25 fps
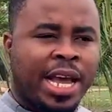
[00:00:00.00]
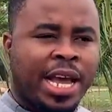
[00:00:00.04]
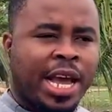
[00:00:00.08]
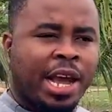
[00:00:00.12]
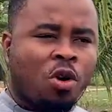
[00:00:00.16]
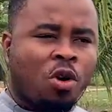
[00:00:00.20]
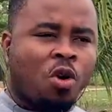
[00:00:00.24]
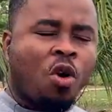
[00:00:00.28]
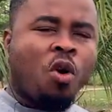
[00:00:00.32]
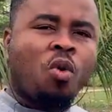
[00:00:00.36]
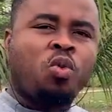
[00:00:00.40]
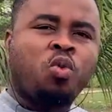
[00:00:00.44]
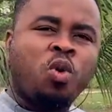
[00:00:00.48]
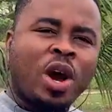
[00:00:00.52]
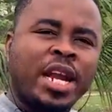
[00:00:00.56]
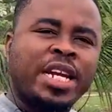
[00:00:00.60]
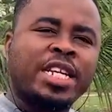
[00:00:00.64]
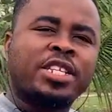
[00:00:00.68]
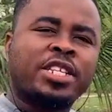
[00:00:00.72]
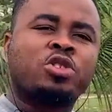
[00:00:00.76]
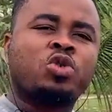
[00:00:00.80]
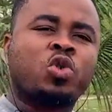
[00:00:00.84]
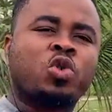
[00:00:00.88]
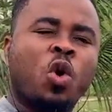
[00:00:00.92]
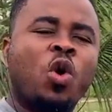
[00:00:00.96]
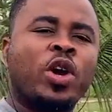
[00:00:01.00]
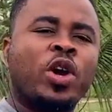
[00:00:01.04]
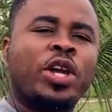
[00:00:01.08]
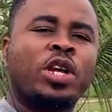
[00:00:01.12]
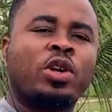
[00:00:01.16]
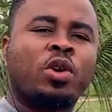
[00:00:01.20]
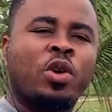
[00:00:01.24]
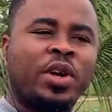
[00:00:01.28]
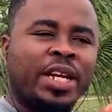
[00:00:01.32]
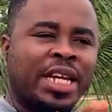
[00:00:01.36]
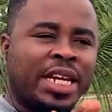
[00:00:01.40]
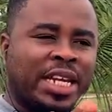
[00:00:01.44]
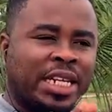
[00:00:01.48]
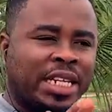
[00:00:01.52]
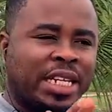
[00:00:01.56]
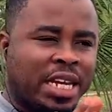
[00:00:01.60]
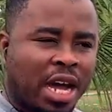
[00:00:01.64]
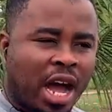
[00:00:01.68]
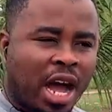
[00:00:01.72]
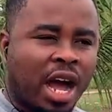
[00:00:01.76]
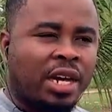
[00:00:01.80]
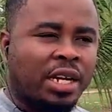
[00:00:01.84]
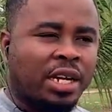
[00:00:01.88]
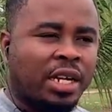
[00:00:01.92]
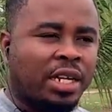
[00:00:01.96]
Ekow, what is going on in
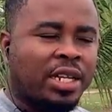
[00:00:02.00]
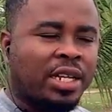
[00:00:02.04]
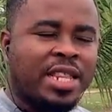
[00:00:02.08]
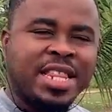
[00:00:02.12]
Ghana?